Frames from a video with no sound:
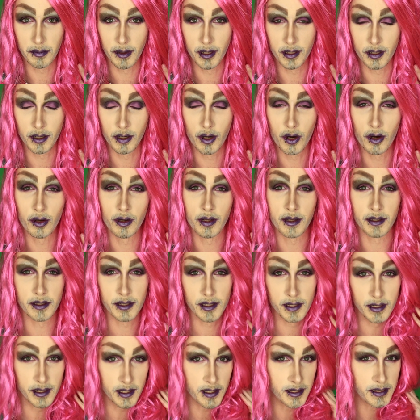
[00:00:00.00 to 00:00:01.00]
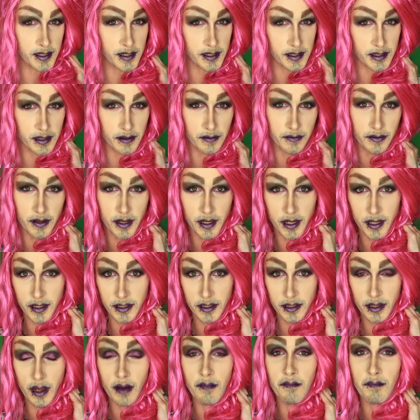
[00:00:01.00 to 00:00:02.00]
my little darlings. This is the
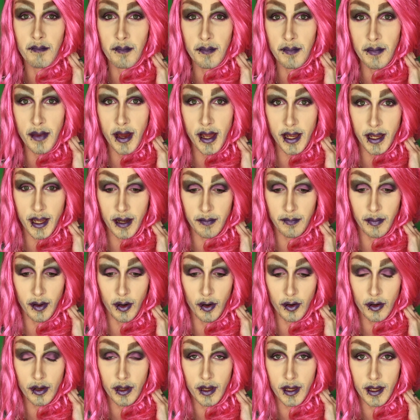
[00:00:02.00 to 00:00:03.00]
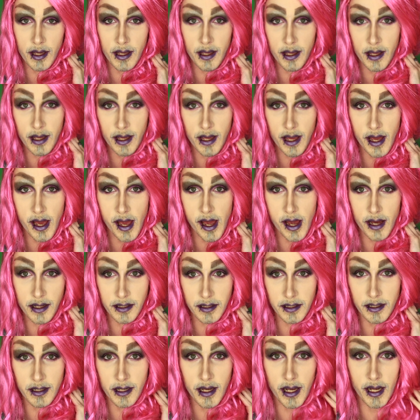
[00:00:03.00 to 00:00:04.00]
finished makeup look.
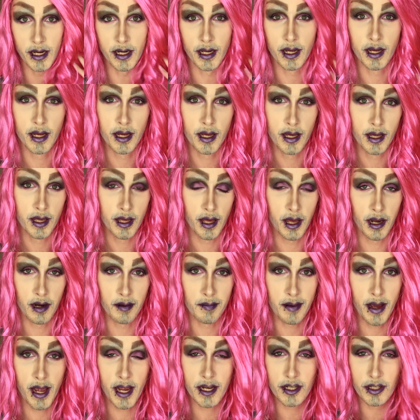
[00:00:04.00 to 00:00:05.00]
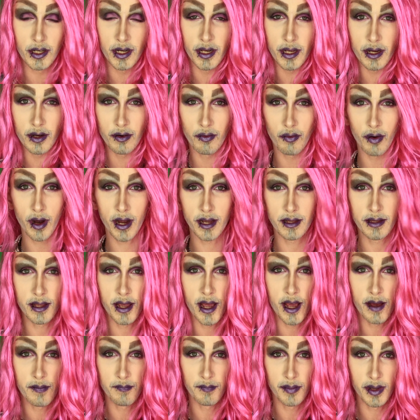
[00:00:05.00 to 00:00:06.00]
Yes, indeed. And I'm actually quite
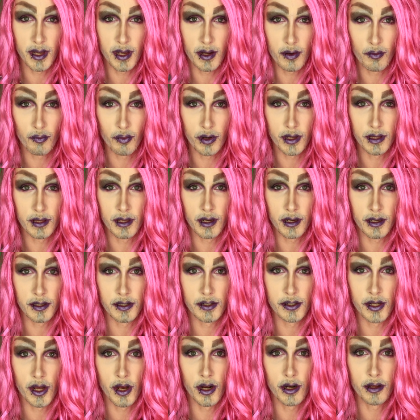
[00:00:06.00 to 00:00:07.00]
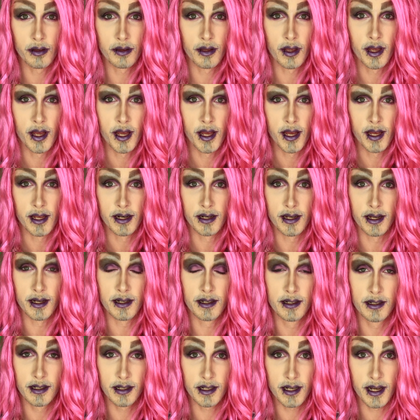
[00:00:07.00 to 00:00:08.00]
happy with the result. The
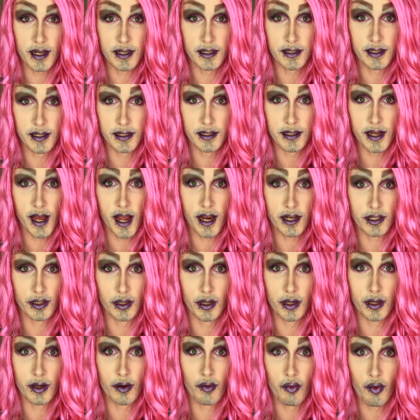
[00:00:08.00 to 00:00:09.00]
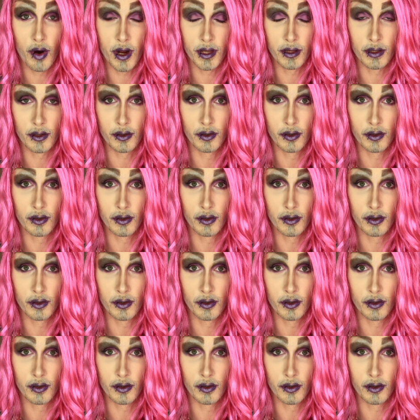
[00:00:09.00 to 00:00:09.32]
dress is actually quite